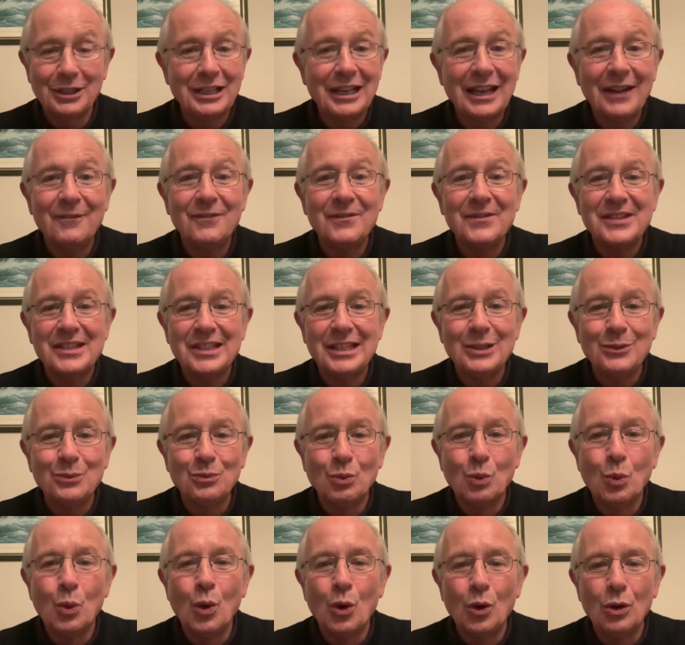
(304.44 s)
I haven't seen
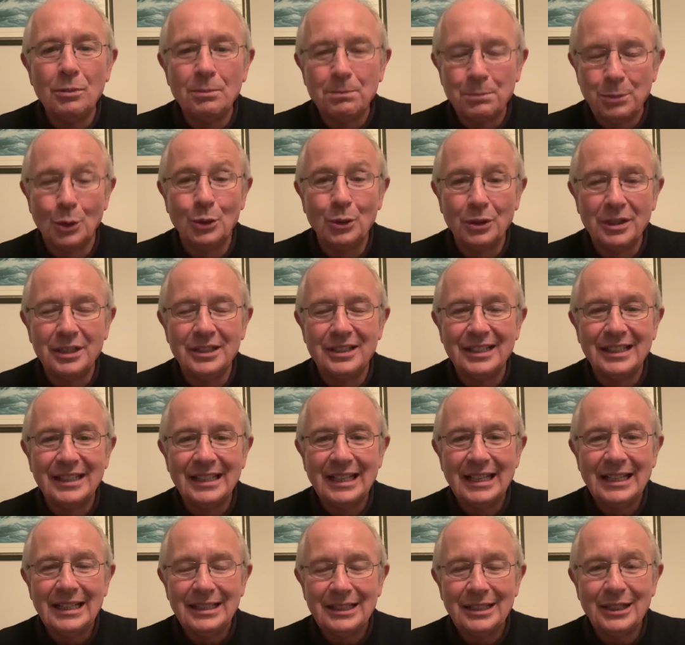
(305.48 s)
one pundit
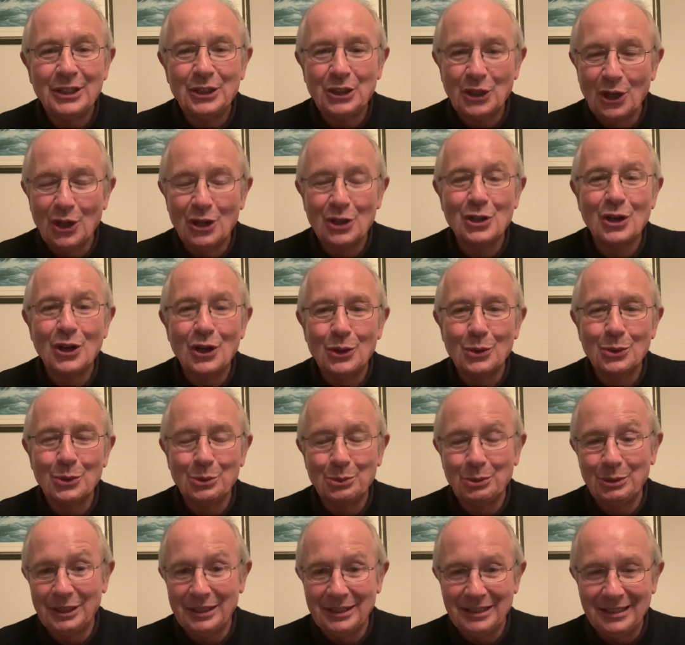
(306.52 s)
that thought Cork would
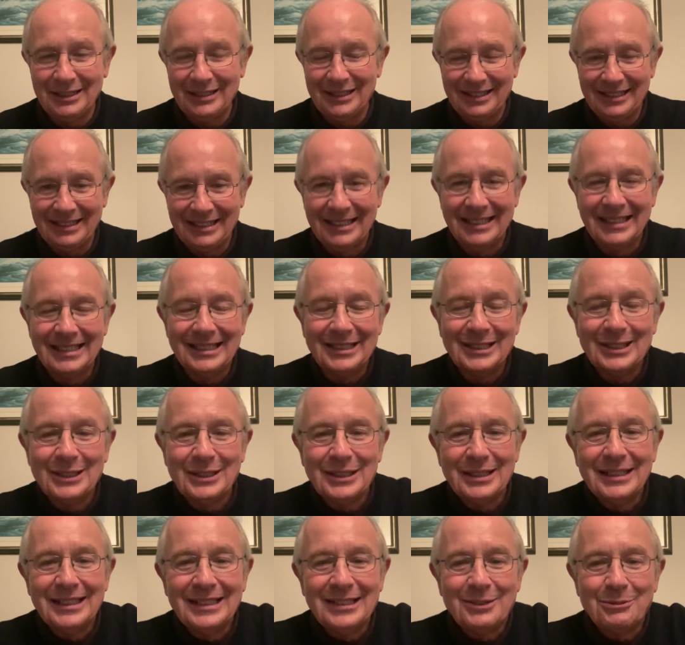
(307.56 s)
win.
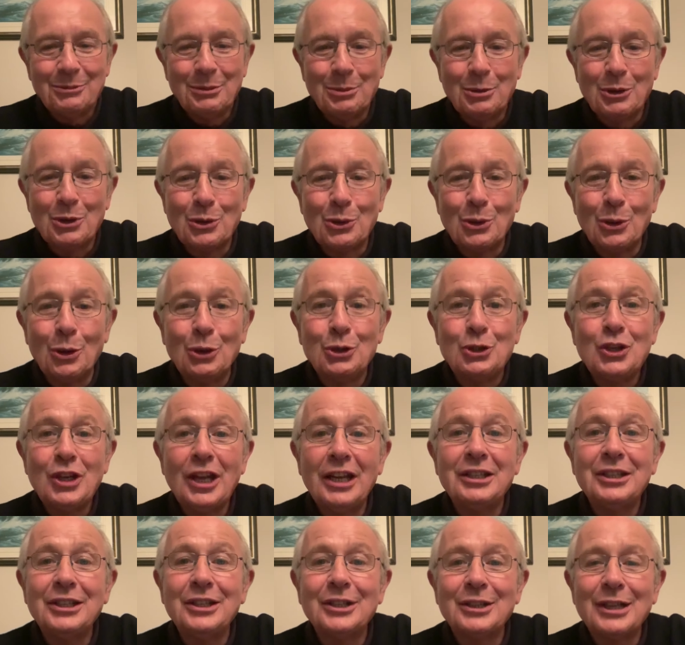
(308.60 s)
Remember our own
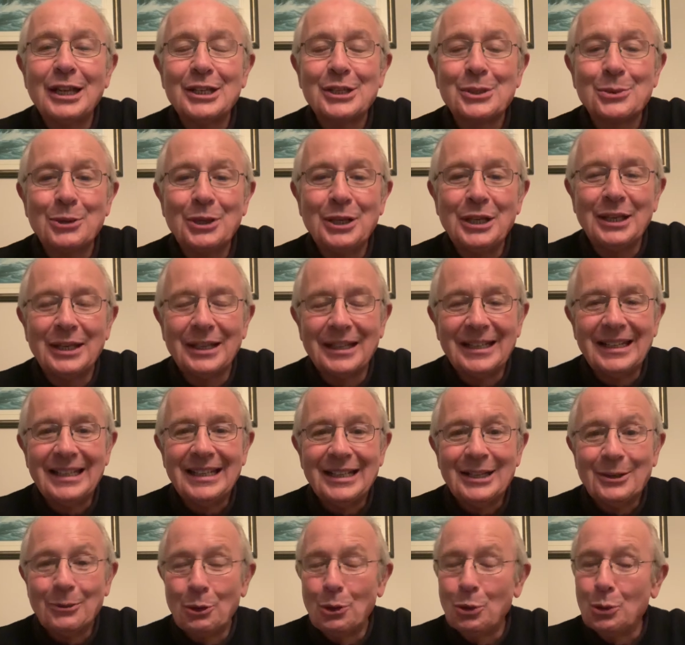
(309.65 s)
chat here last week?
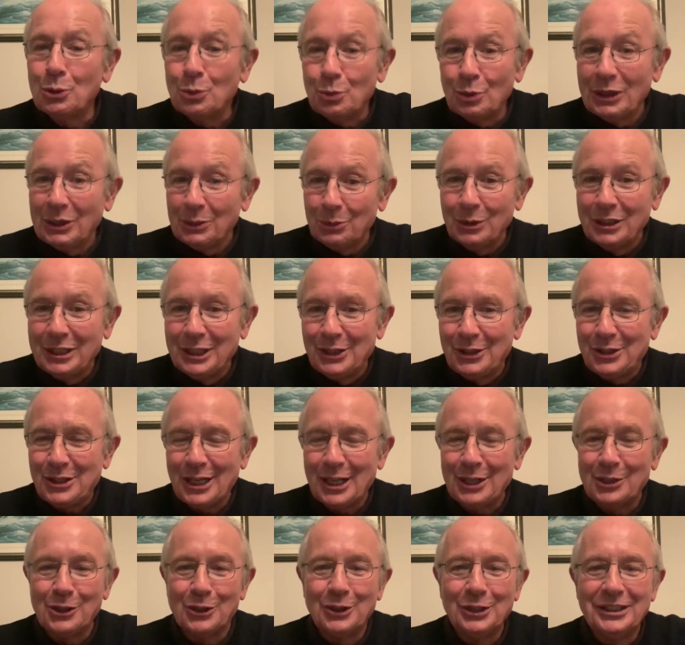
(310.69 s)
We did
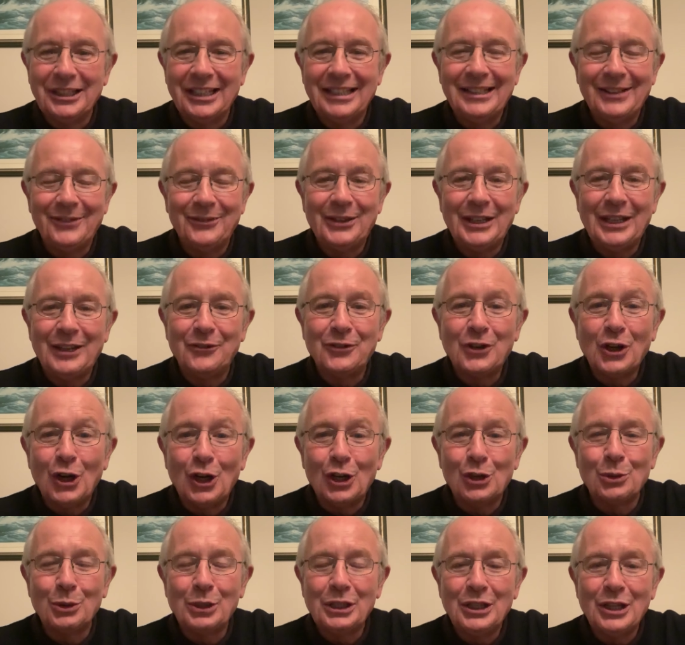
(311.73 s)
say though that if
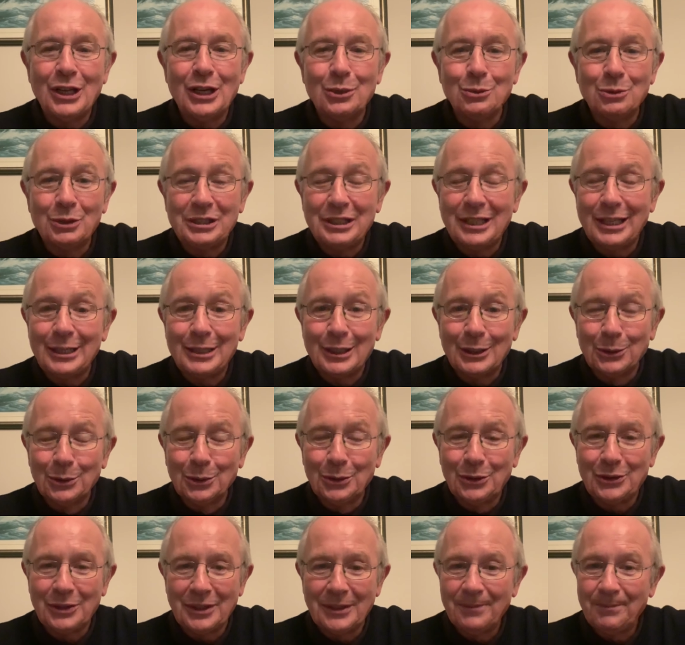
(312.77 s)
Cork went long with
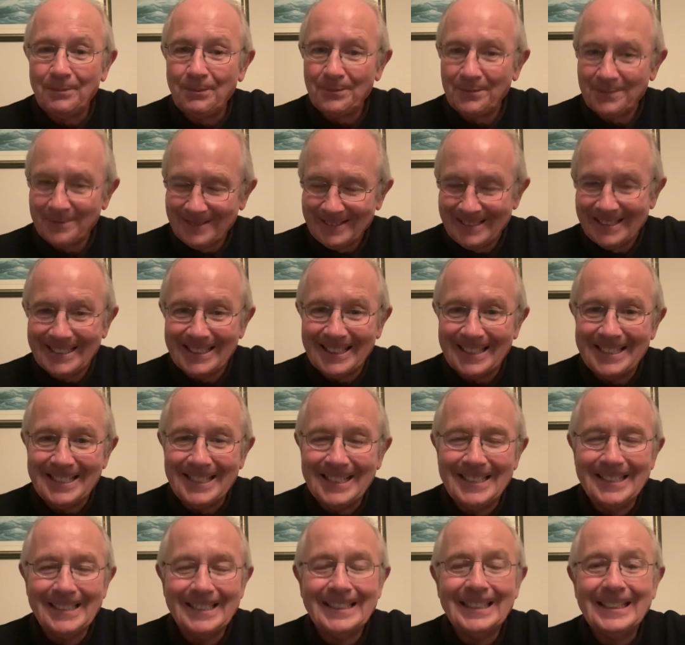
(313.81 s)
kickouts, and they
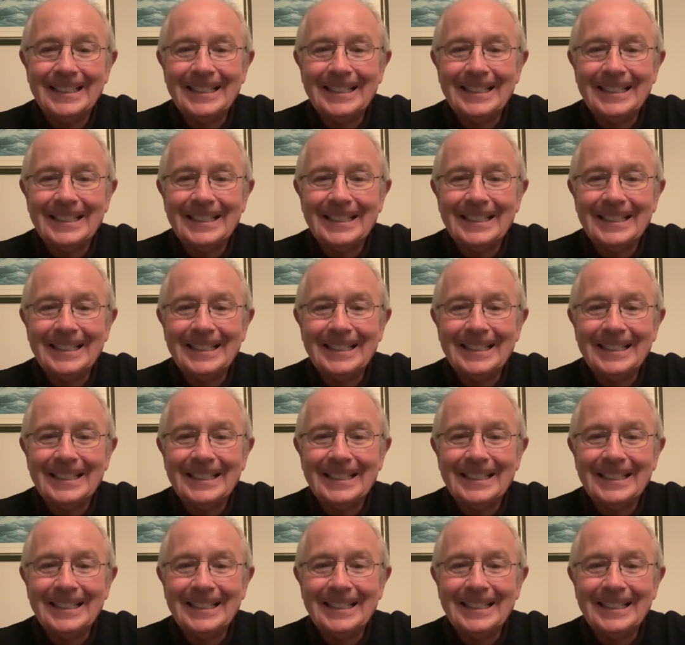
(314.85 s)
did,